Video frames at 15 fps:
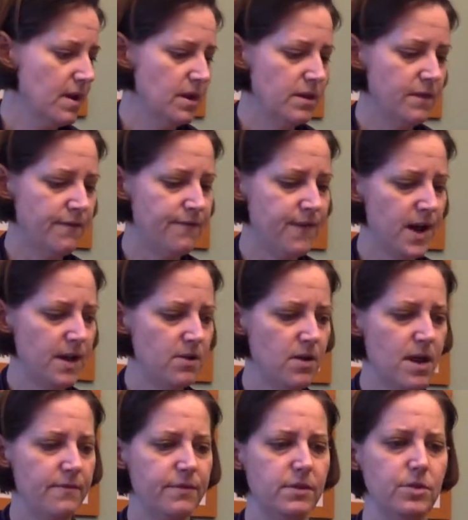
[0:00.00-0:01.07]
The final
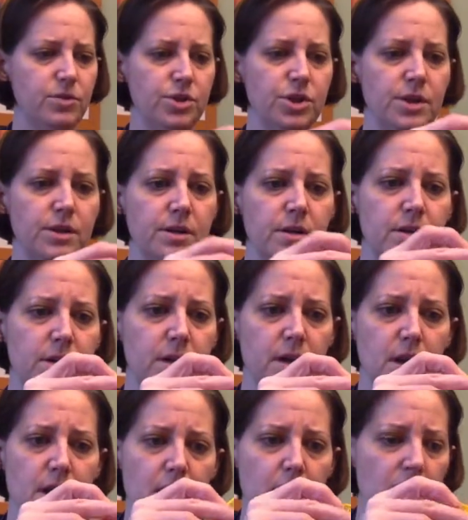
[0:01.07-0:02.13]
evolution
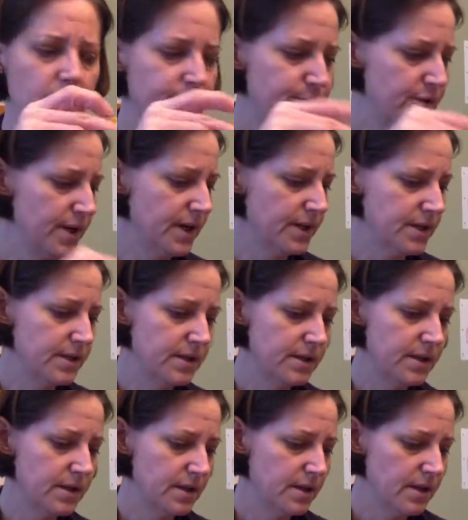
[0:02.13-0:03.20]
of bricks
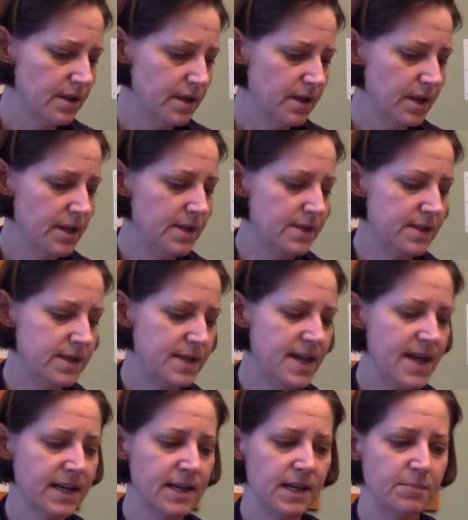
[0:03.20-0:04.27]
is the
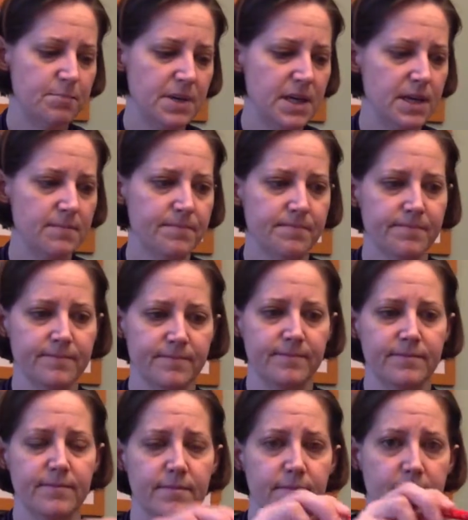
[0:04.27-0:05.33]
Technic beam.
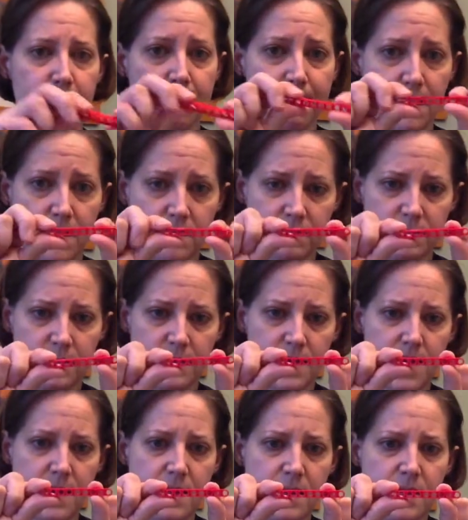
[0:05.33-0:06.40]

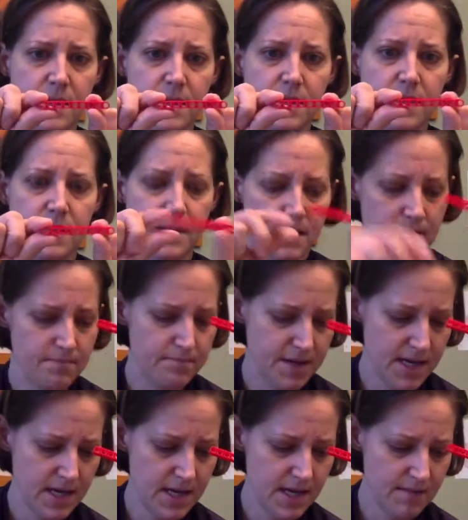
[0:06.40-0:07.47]
Okay?
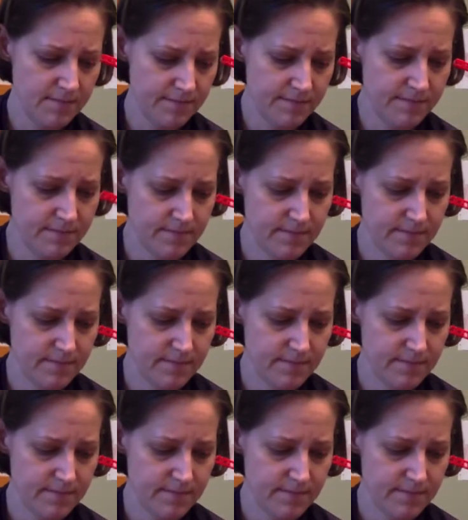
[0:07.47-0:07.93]
Beam,